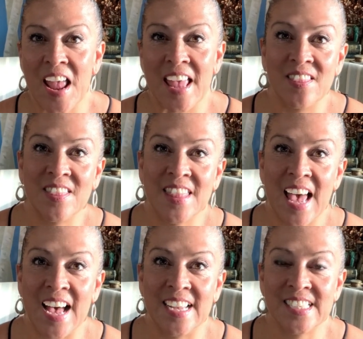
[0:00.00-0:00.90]
and
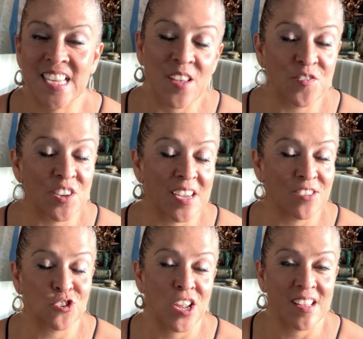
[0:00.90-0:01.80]
that if you get a
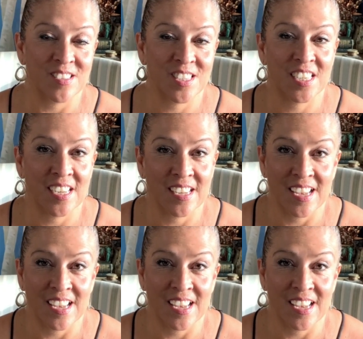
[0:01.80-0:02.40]
chance to